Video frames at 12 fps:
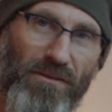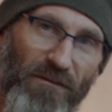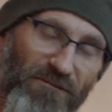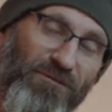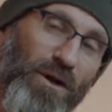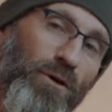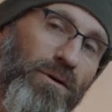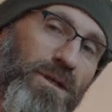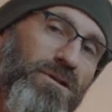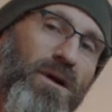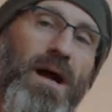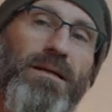the
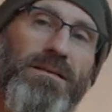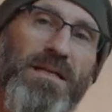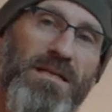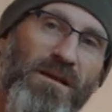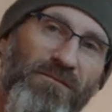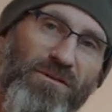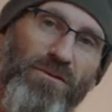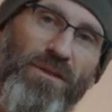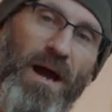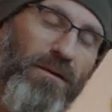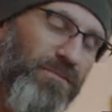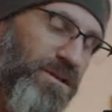fluid drag to give you that